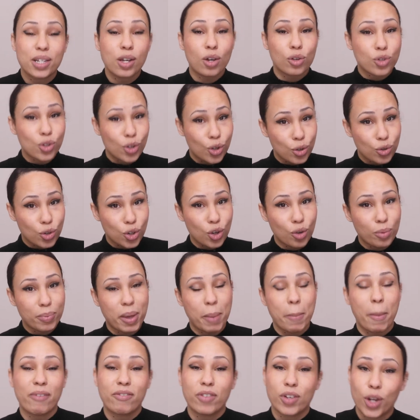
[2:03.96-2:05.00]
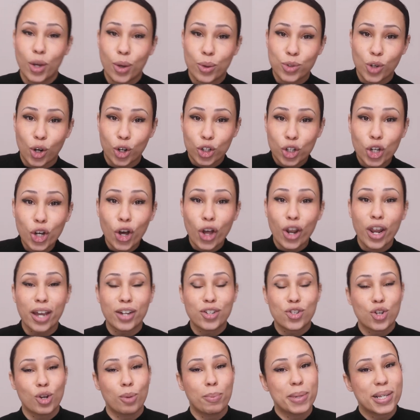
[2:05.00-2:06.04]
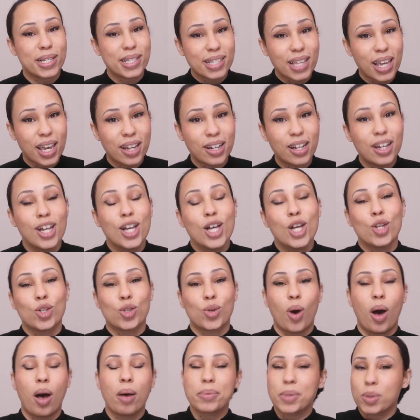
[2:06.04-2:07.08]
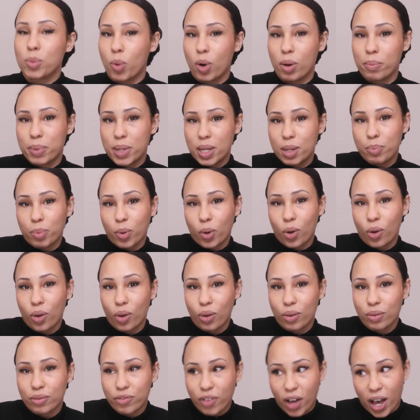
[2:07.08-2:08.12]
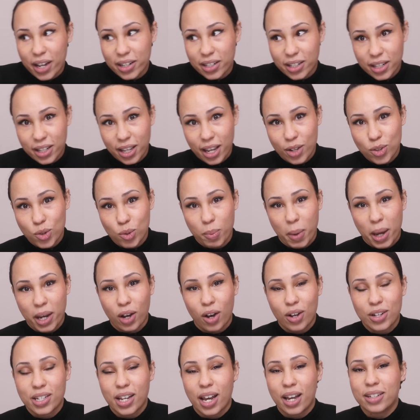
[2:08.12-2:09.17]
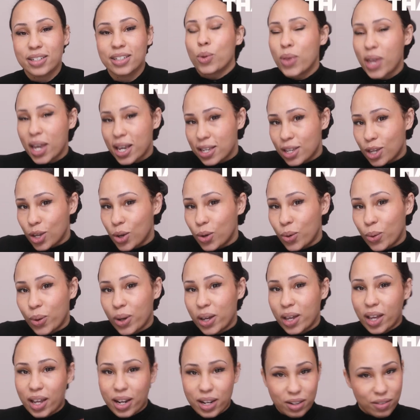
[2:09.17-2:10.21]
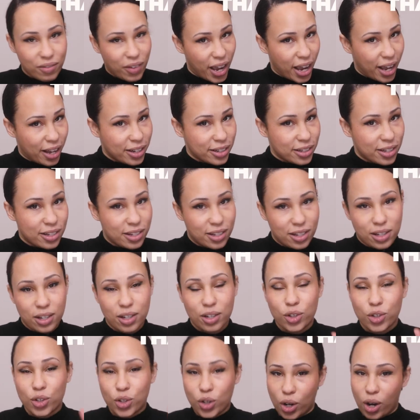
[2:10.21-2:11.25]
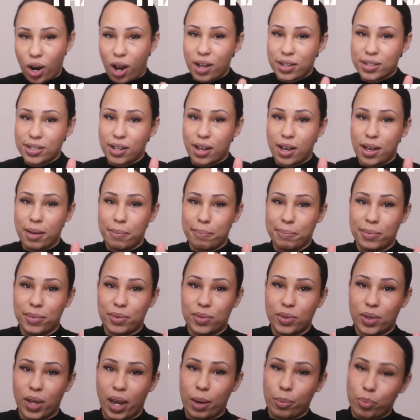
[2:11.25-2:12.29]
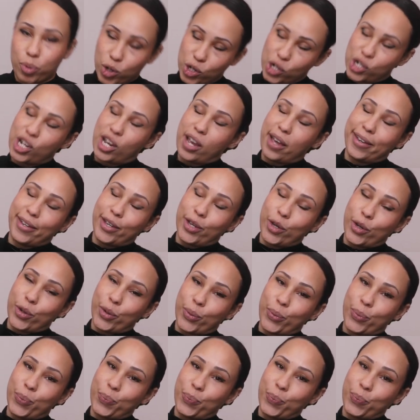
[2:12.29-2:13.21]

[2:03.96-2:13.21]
It tells YouTube that my videos are good and should be seen, so it helps more people find and engage with my content. So thank you in advance. You're awesome. I appreciate you.